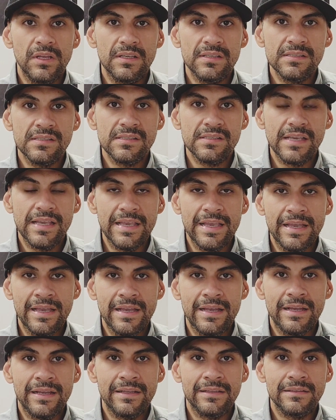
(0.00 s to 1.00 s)
Plus,
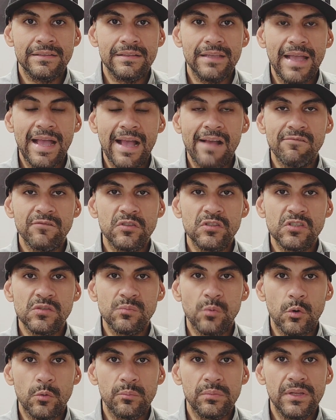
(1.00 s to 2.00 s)
and after
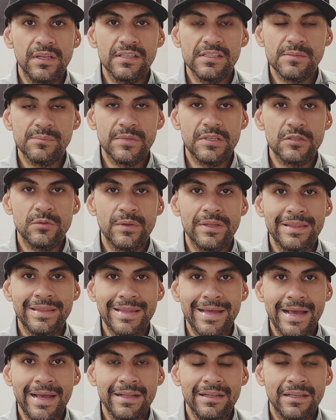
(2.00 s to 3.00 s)
Sport Plus, between
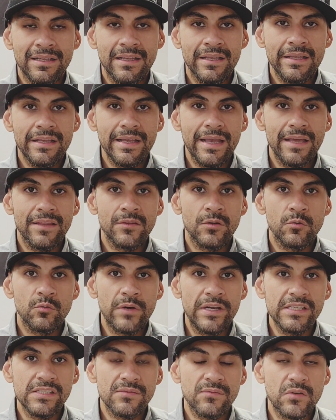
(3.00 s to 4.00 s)
that and the
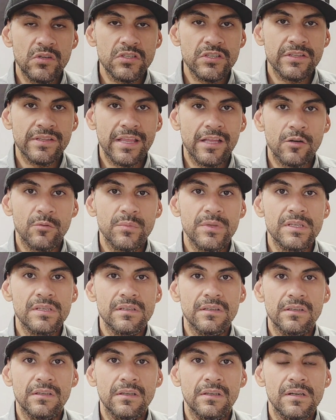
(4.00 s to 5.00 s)
race version, that'll be
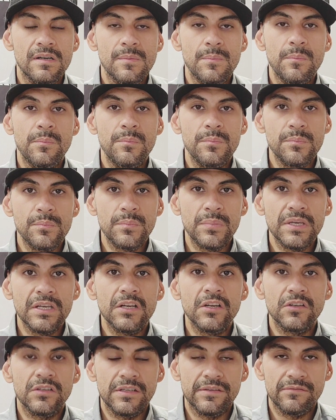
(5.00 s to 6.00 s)
a
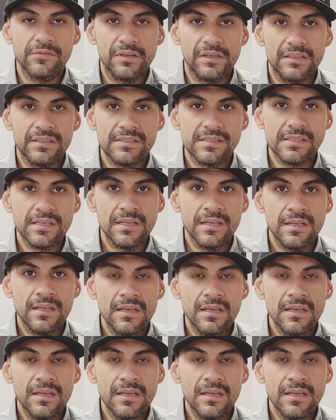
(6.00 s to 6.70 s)
bigger difference.